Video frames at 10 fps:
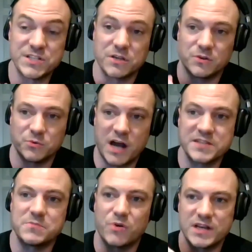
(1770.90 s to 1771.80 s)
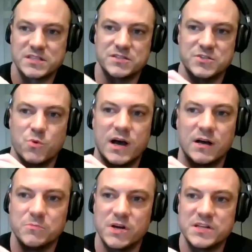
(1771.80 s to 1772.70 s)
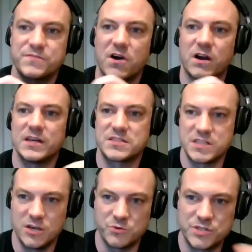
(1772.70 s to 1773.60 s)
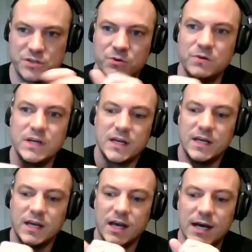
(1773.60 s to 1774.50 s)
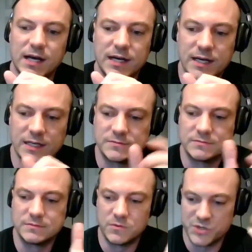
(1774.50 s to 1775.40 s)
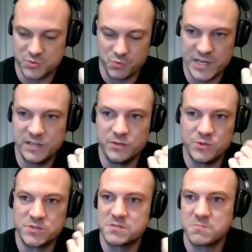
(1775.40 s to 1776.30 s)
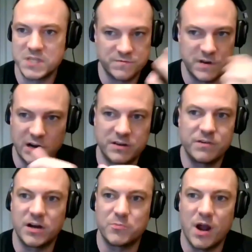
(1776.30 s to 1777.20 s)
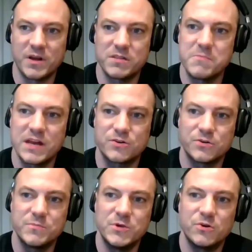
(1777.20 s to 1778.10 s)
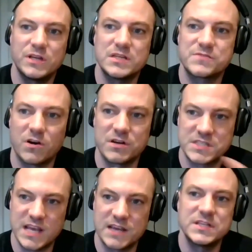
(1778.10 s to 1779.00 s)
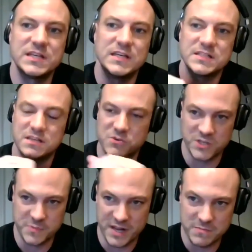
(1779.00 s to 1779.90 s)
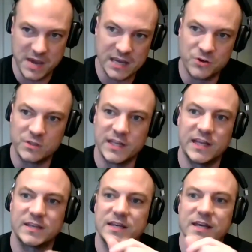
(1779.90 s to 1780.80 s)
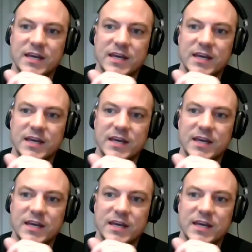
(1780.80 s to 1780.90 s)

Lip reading: physical rosin presses as well. But as far as CO2, which we use, is very, very prominent in the medical community as far as safety. It's endorsed by the Mayo Clinic.